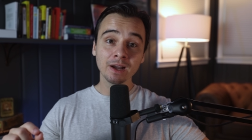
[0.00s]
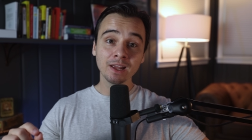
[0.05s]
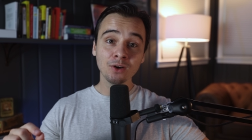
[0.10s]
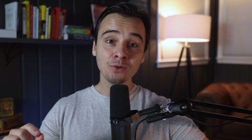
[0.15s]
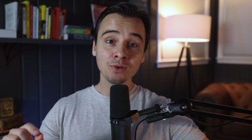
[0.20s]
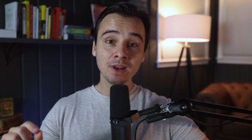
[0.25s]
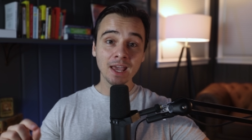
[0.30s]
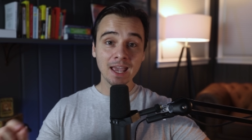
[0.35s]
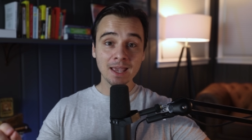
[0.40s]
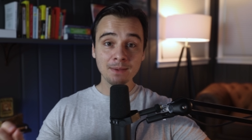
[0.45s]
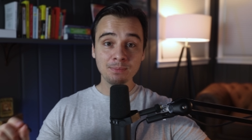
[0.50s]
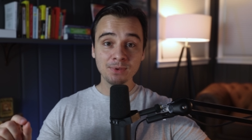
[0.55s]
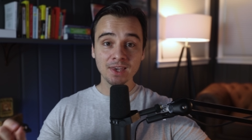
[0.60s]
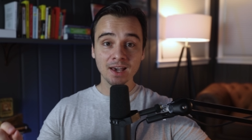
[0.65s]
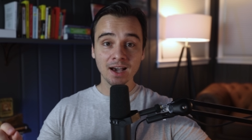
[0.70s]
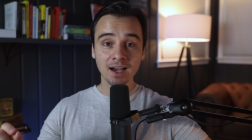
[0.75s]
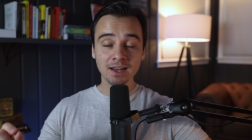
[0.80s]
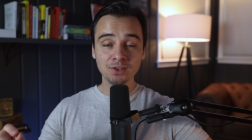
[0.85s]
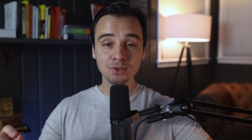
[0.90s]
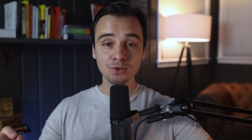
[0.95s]
my own A
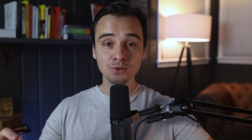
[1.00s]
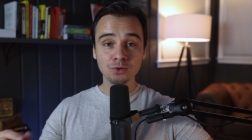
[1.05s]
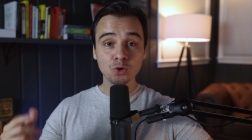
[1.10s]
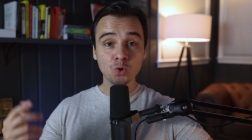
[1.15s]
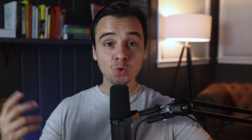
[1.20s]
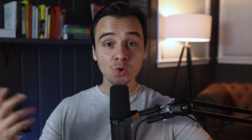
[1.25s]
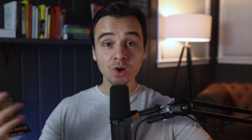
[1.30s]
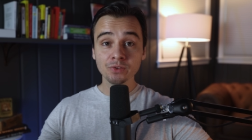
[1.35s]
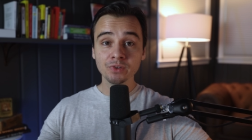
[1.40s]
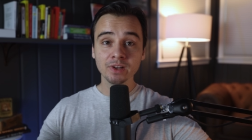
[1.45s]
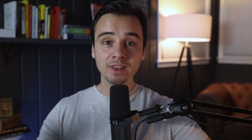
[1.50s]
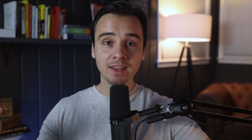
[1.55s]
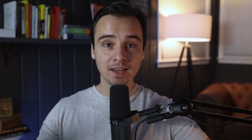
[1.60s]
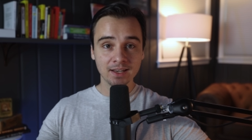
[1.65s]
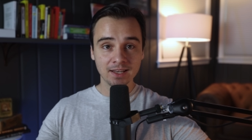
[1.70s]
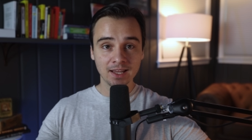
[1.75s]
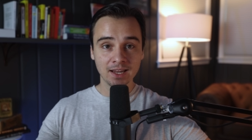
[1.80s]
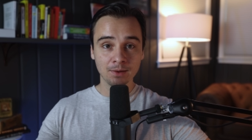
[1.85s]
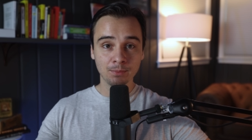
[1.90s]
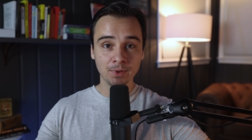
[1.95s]
P I to query
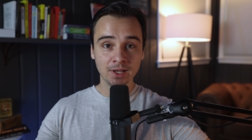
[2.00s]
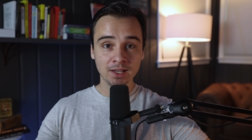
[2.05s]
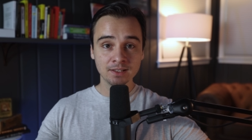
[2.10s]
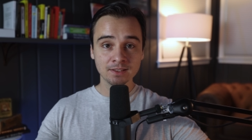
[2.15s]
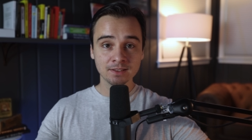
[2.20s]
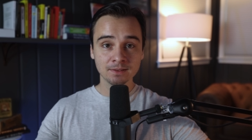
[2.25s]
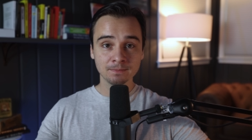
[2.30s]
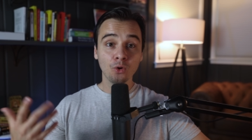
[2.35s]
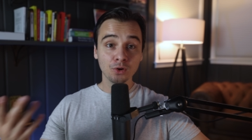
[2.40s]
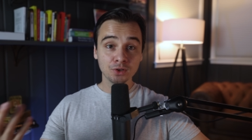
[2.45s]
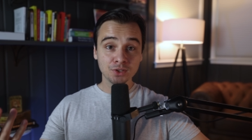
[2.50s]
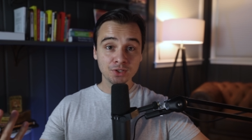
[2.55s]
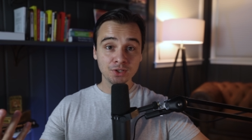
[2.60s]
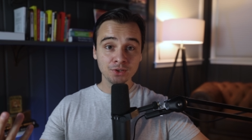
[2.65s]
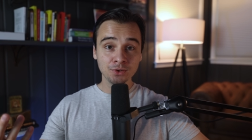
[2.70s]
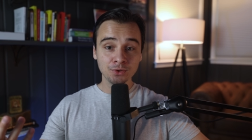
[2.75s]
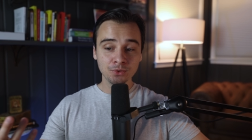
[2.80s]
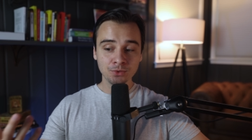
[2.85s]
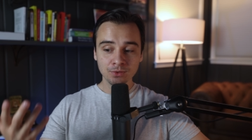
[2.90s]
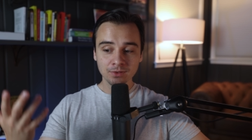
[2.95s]
that database. Or
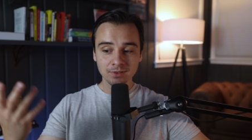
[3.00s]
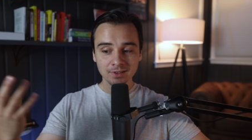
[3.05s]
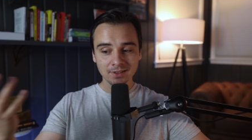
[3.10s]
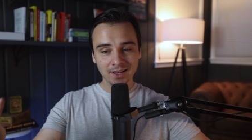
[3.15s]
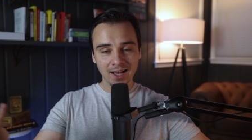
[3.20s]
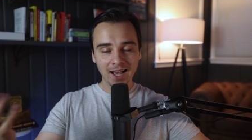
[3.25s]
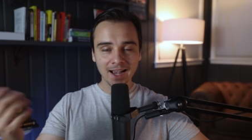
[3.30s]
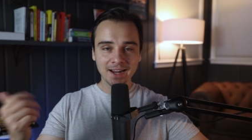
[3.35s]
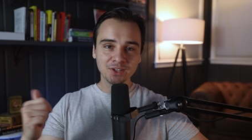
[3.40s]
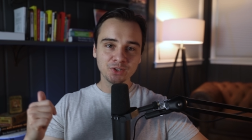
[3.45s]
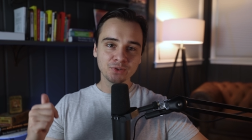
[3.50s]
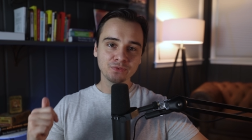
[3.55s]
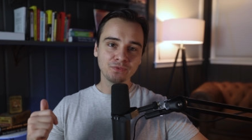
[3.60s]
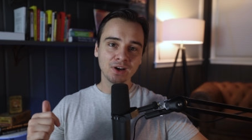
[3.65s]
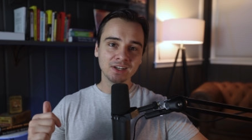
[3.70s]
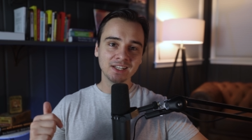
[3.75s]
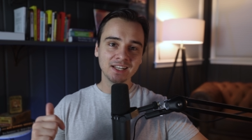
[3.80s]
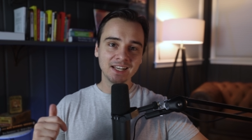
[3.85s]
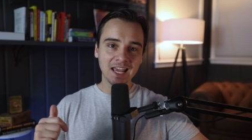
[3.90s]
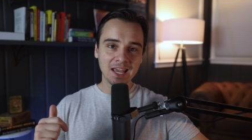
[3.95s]
two, I could just
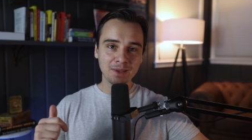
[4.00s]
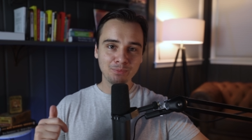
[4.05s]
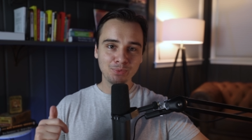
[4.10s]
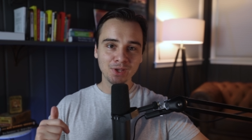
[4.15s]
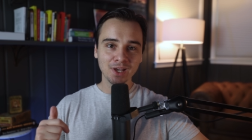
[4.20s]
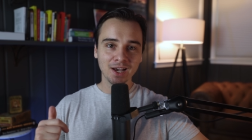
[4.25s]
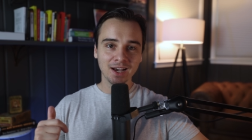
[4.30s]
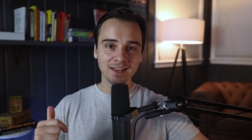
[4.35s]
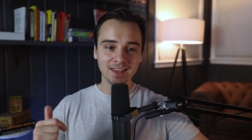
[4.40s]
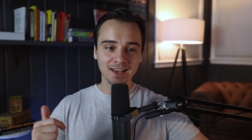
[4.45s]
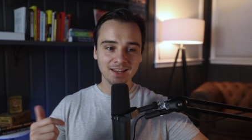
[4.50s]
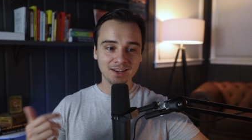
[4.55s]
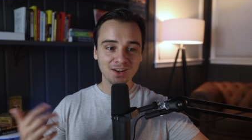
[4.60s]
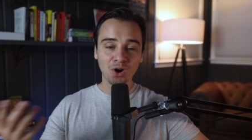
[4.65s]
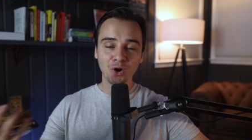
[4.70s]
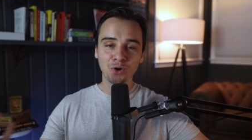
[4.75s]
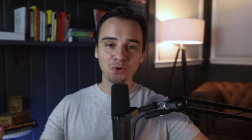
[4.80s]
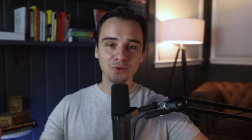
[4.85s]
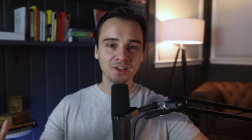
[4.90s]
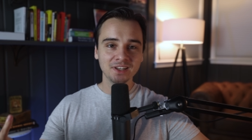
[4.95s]
find an A P I that
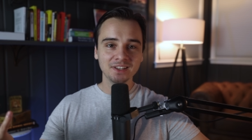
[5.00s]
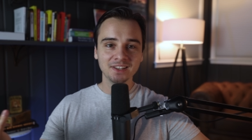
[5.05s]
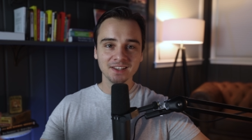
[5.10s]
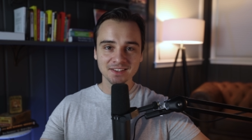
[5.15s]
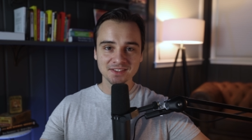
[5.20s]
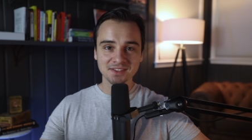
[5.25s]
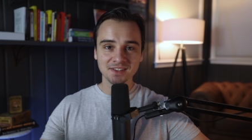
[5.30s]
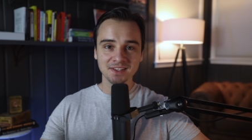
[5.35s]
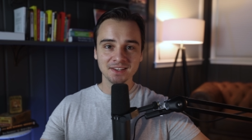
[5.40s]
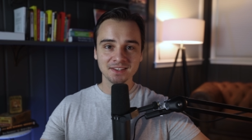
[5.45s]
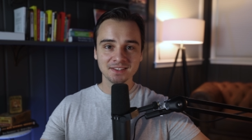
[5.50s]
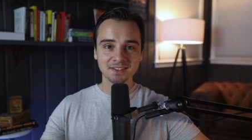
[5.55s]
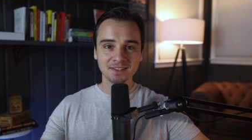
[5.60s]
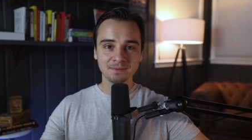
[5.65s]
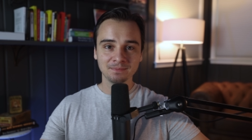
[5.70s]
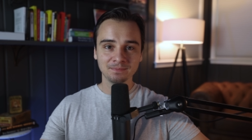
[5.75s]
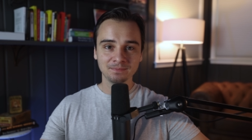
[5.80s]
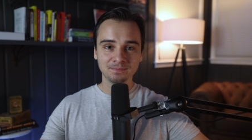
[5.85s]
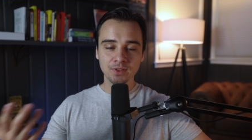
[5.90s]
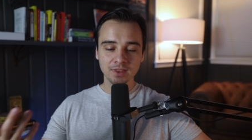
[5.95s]
already does this.
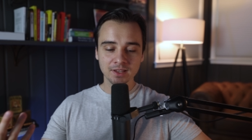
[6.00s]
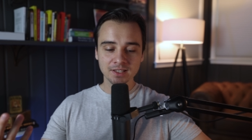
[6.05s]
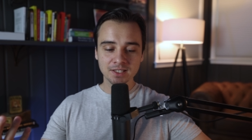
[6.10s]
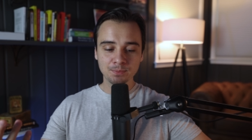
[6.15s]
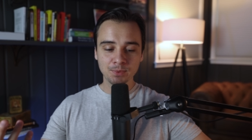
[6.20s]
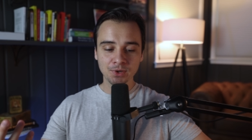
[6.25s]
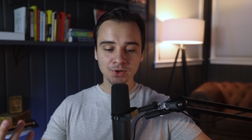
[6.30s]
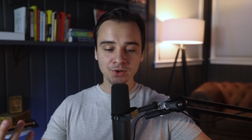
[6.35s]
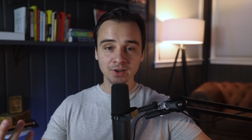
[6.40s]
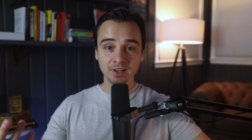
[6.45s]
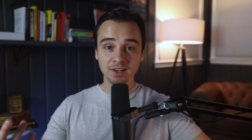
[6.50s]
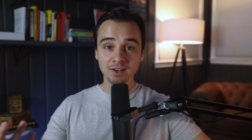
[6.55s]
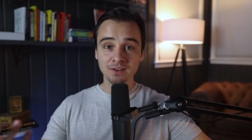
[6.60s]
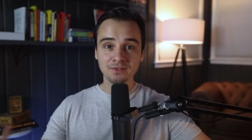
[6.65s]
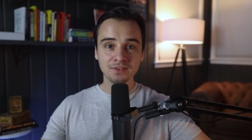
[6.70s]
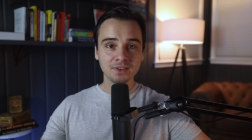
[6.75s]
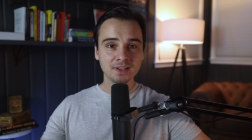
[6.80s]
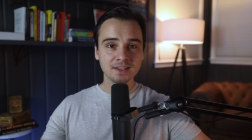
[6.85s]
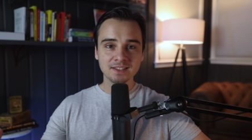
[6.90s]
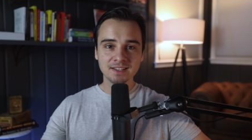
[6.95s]
So in the spirit
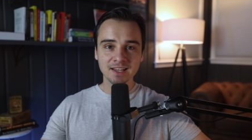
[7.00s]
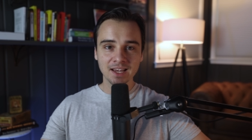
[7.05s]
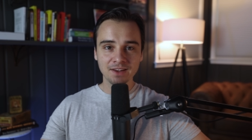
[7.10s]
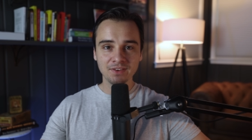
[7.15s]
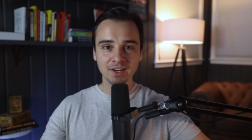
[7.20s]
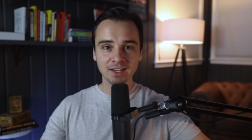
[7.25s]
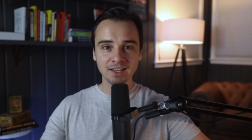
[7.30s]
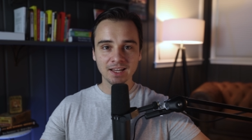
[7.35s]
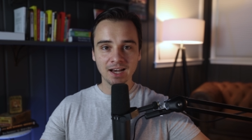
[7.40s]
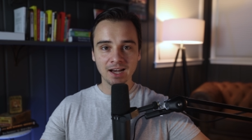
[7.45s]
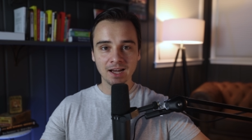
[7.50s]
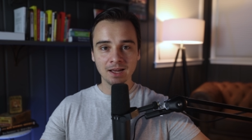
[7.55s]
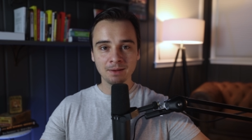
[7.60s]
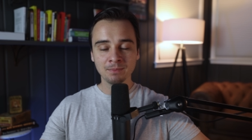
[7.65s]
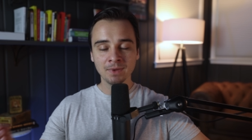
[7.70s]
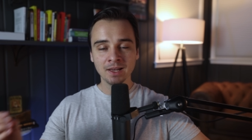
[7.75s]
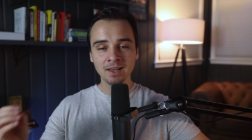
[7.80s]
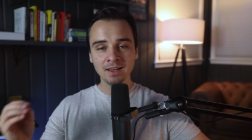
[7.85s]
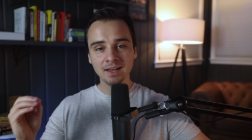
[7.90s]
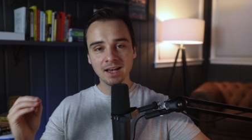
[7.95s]
of saving time,